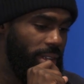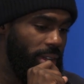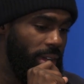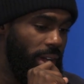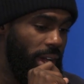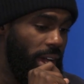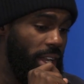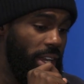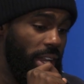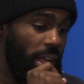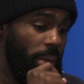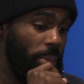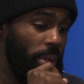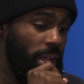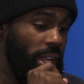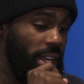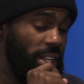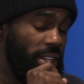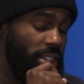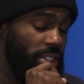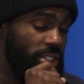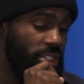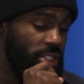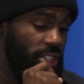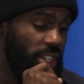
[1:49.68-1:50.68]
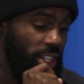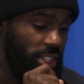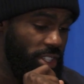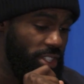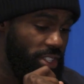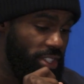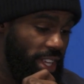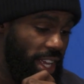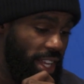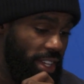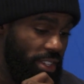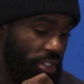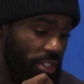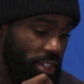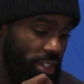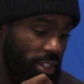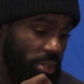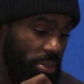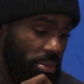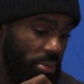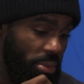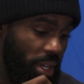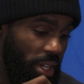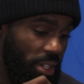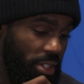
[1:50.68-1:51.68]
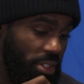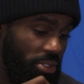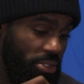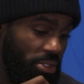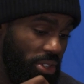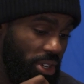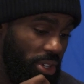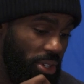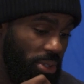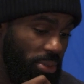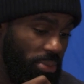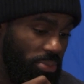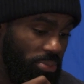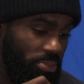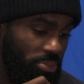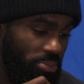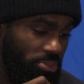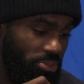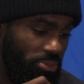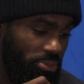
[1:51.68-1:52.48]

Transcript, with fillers: I, I mean, I didn't check the stat sheet. I just saw him.